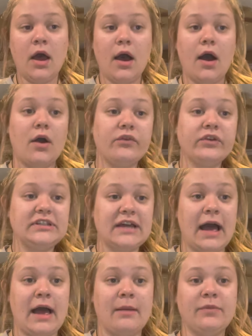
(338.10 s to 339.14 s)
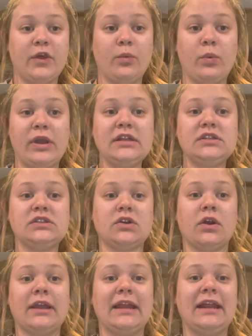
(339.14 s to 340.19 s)
Over time, the weeds
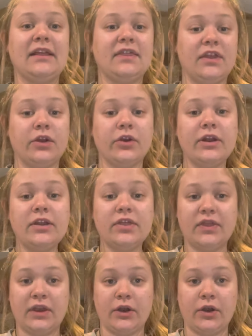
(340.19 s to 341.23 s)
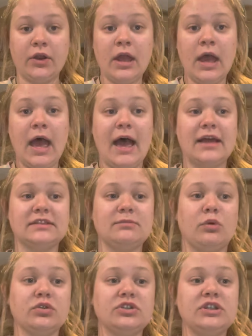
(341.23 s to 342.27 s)
start getting thinner and thinner as
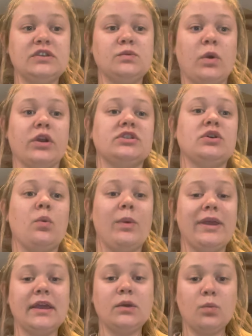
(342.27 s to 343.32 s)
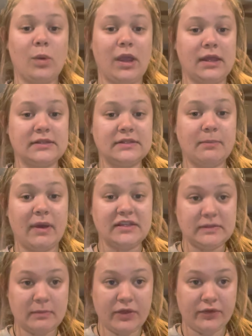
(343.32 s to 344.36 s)
mulches work to weaken weeds by
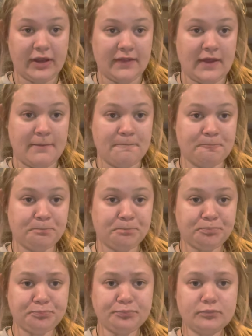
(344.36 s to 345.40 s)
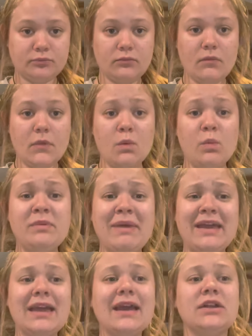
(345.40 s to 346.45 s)
smothering them. When
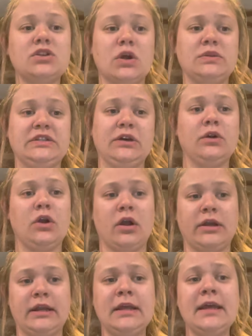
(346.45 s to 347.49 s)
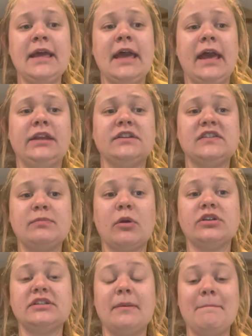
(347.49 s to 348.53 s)
making a no-till garden, it is
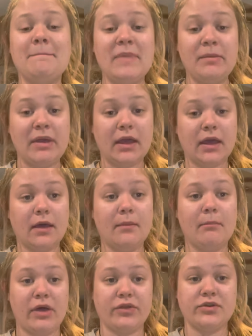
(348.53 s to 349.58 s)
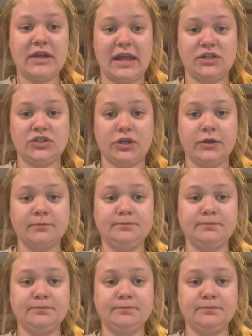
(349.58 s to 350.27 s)
smart to mimic Mother Nature.